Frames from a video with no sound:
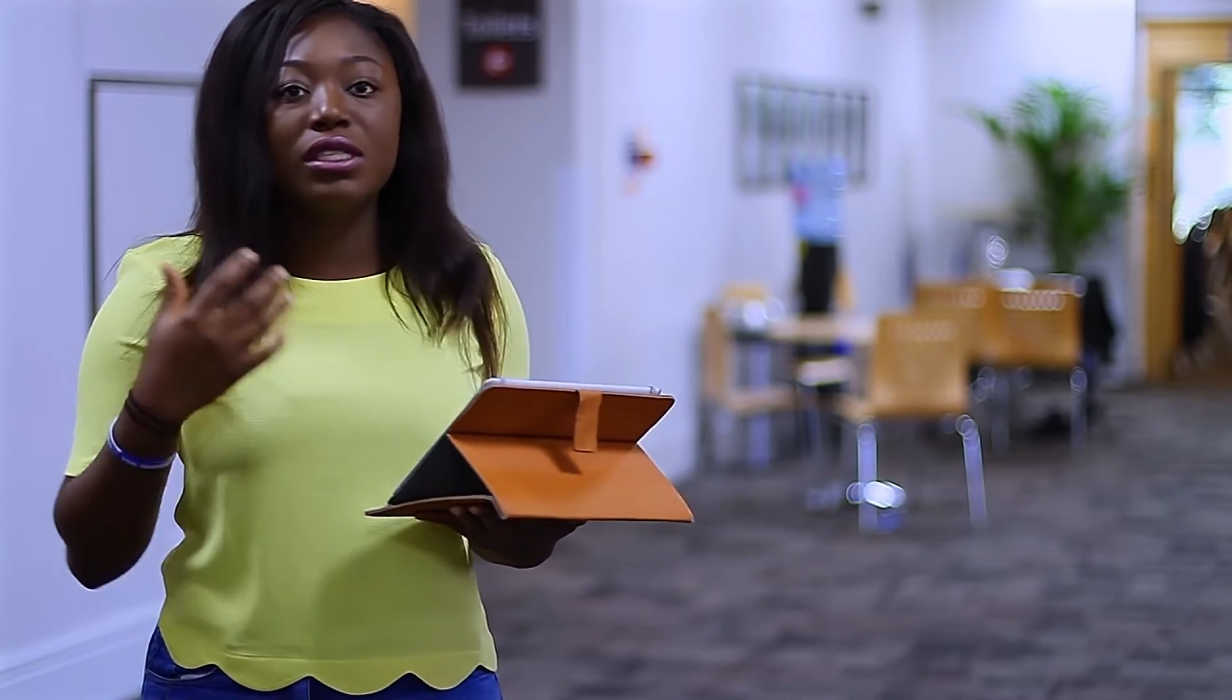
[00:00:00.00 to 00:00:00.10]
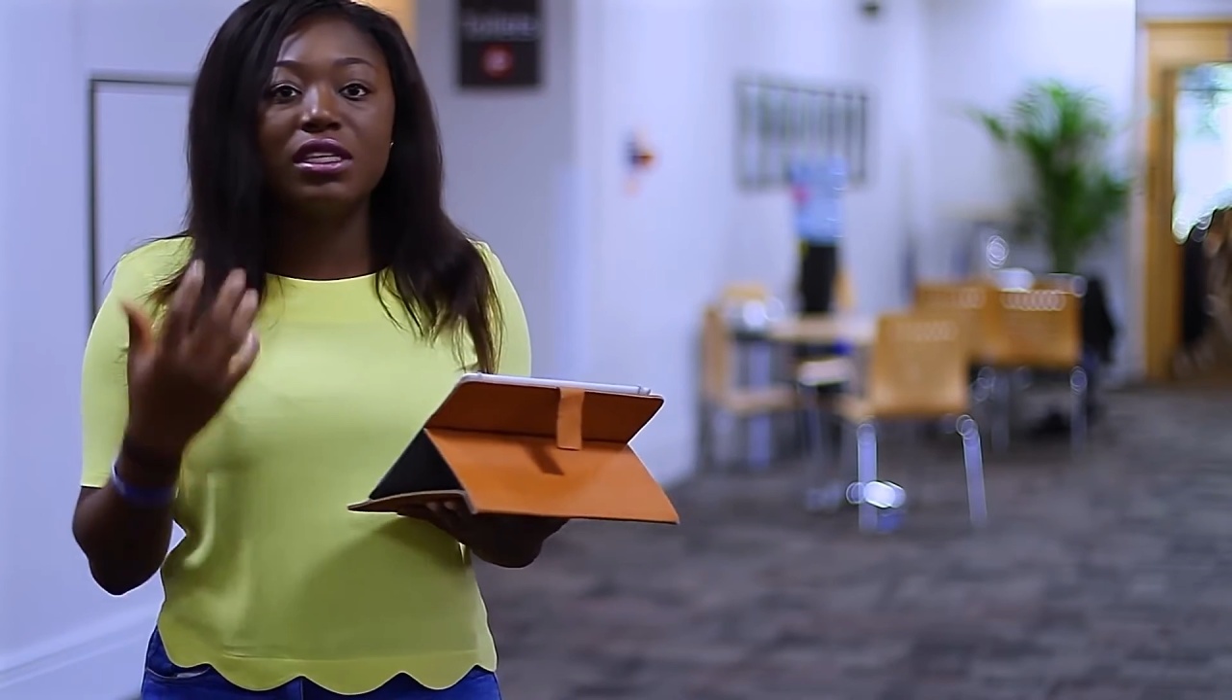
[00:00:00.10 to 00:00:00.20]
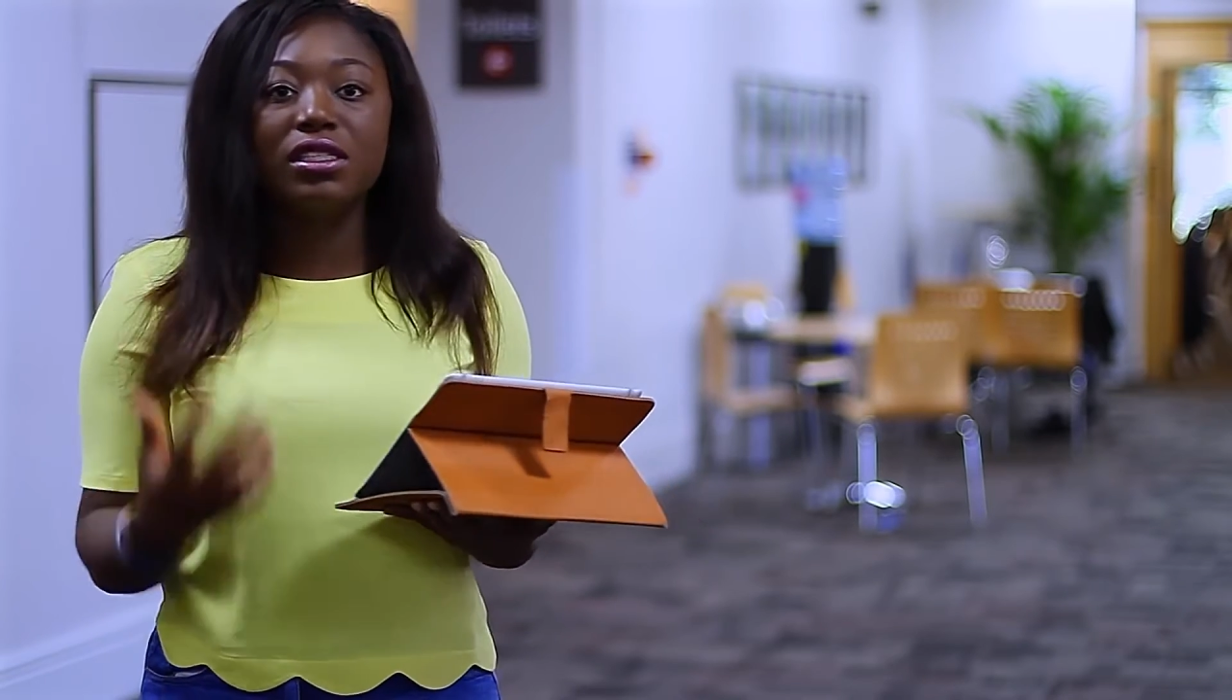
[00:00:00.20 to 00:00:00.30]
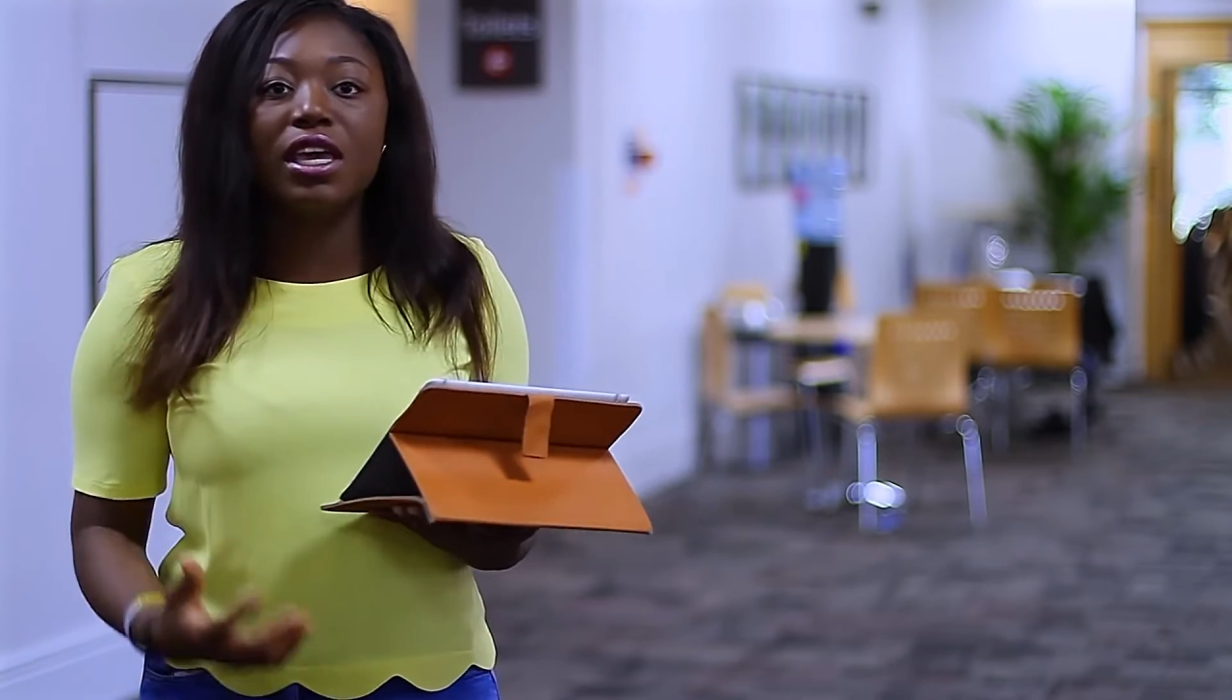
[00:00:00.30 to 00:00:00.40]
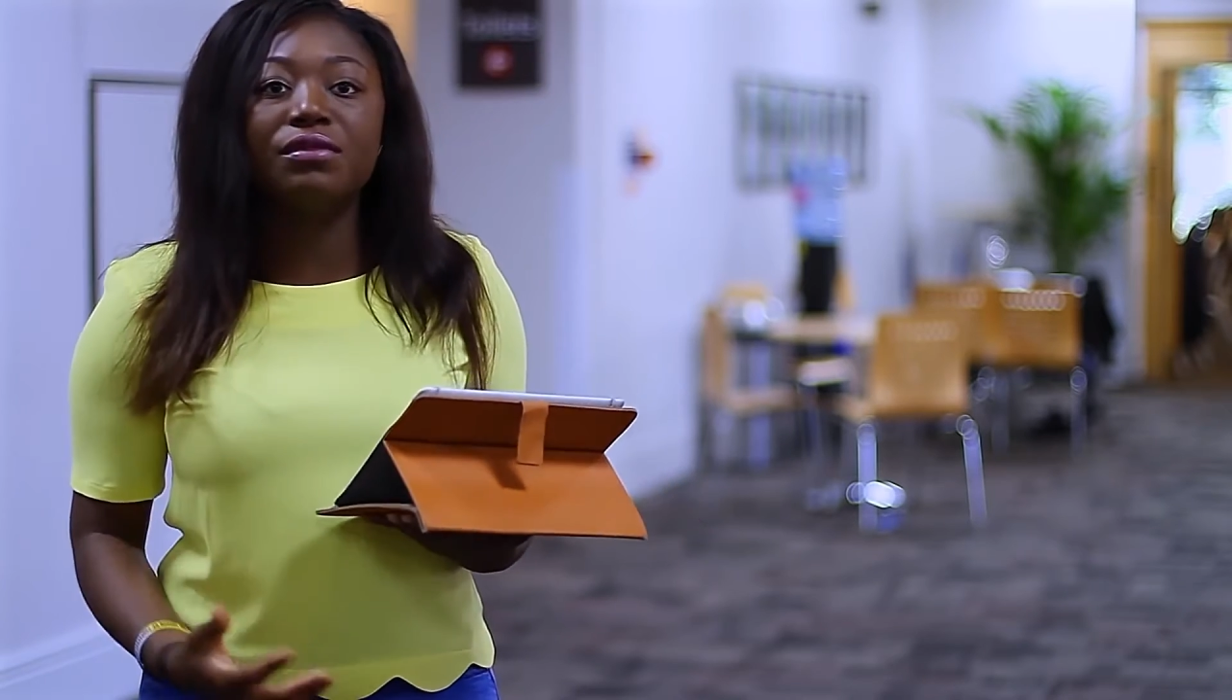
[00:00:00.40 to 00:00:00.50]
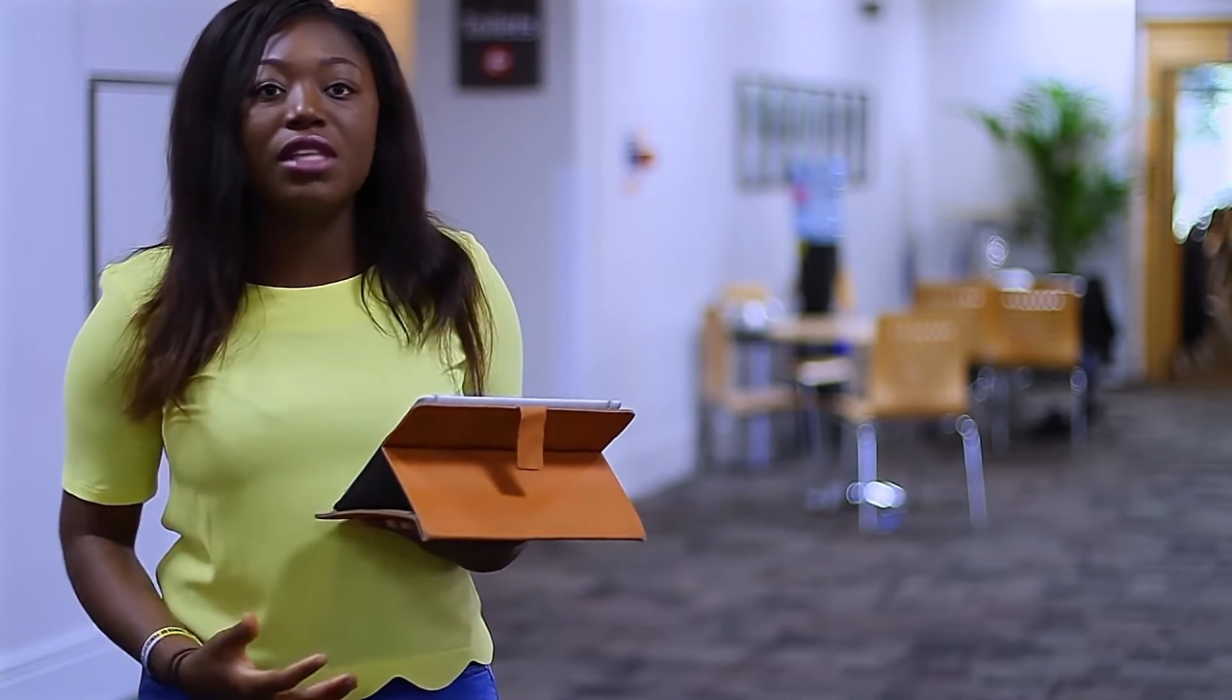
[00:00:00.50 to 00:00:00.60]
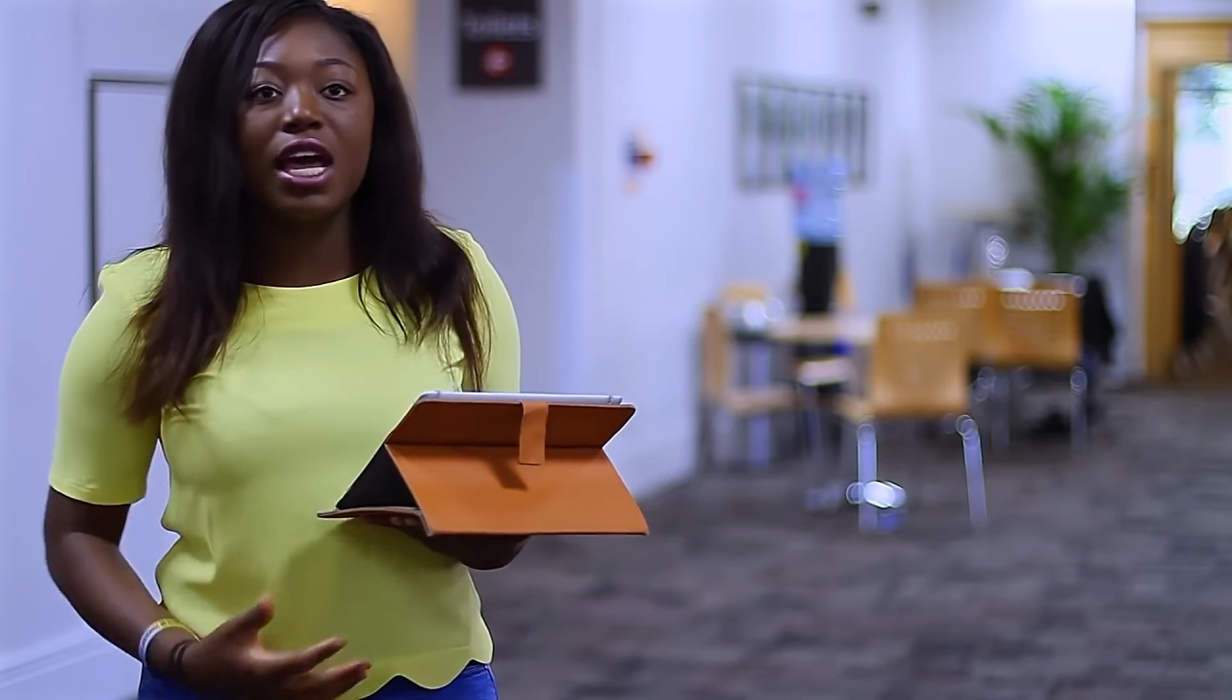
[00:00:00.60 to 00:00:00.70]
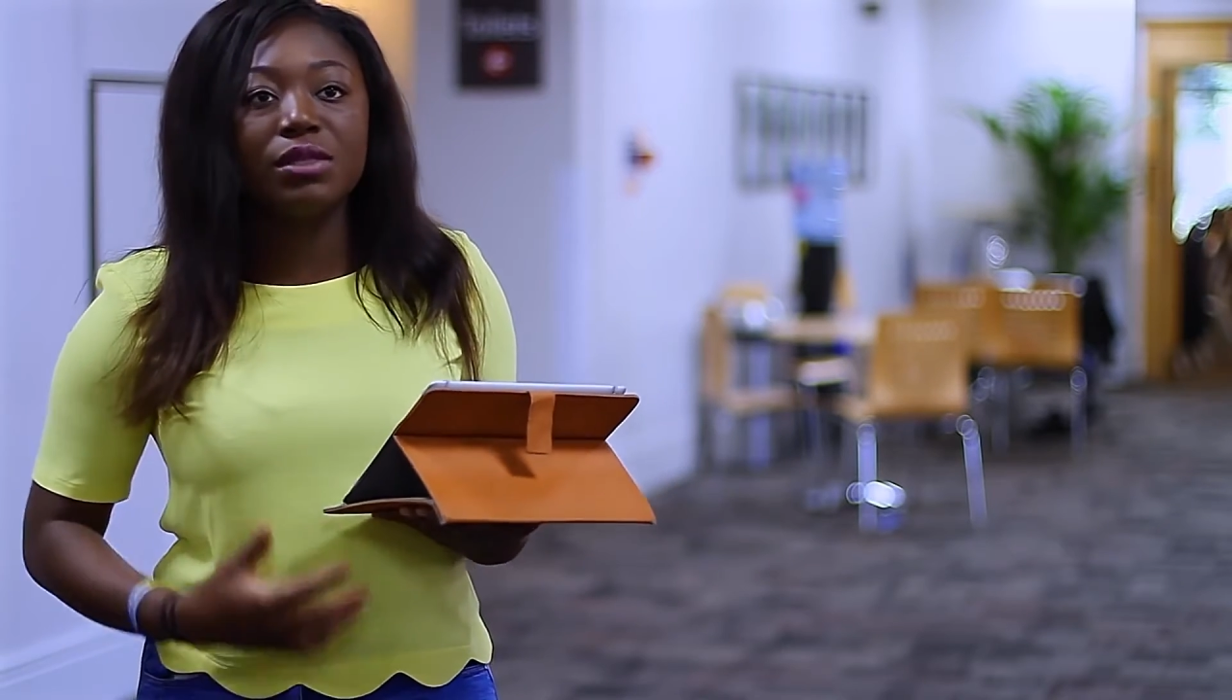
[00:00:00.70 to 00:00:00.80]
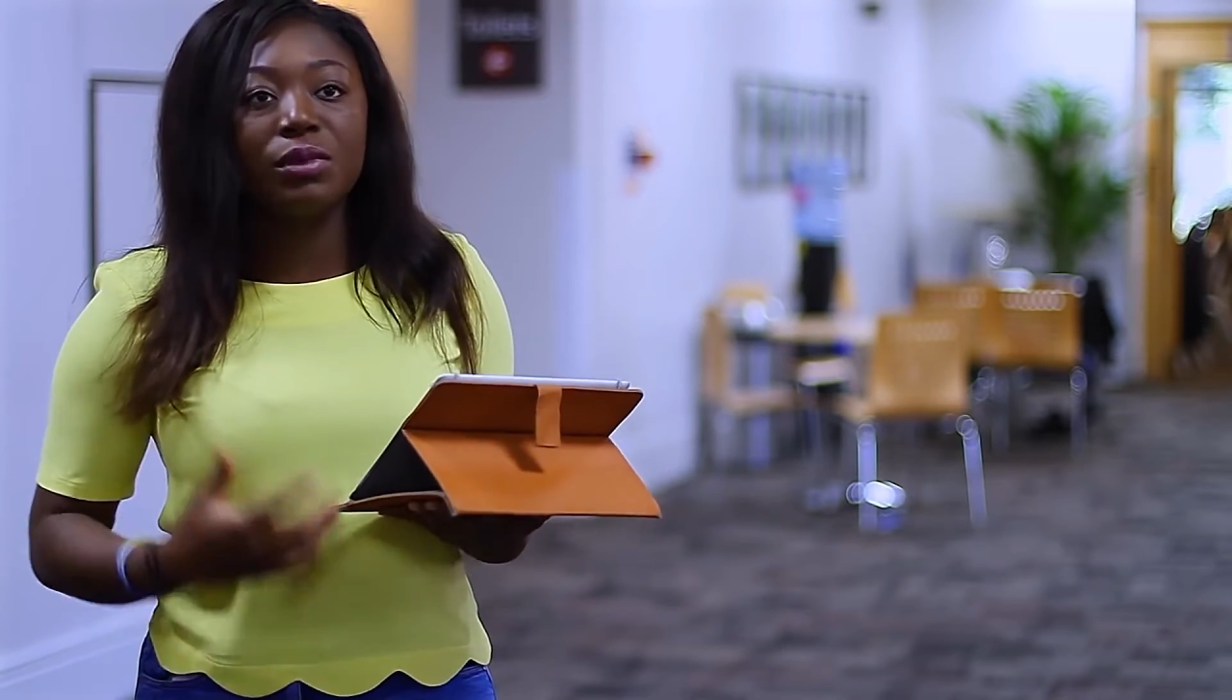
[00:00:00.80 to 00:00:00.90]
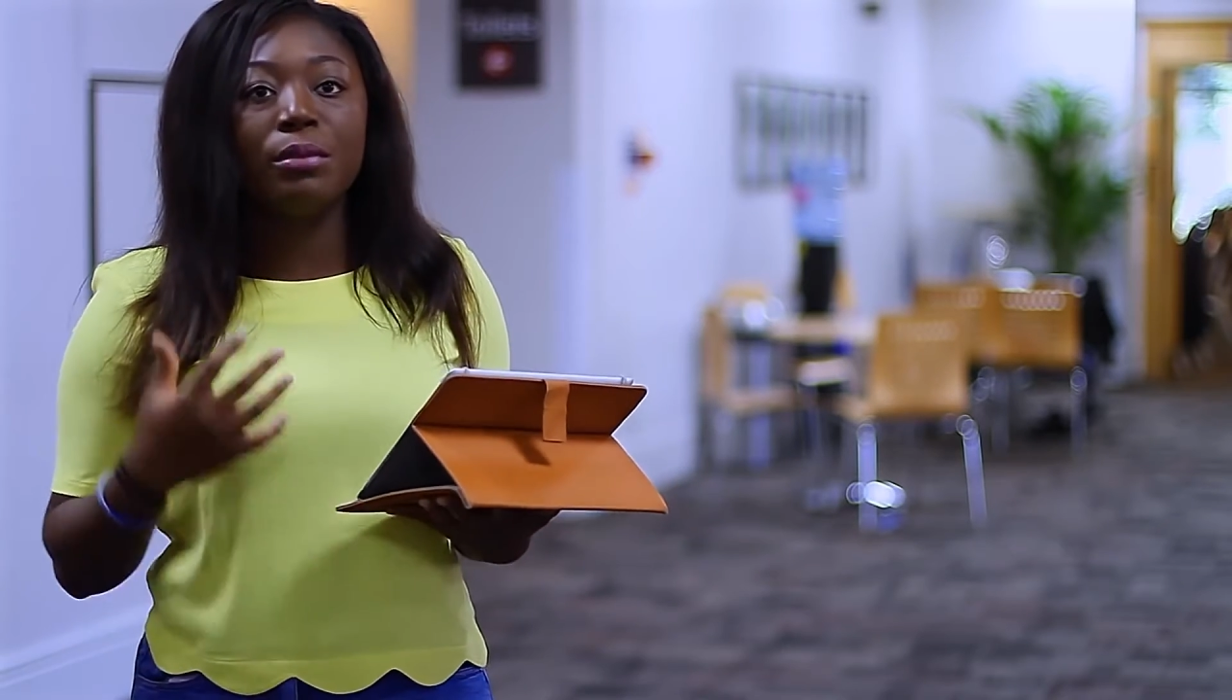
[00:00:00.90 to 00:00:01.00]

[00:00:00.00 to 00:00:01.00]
these gifts that has been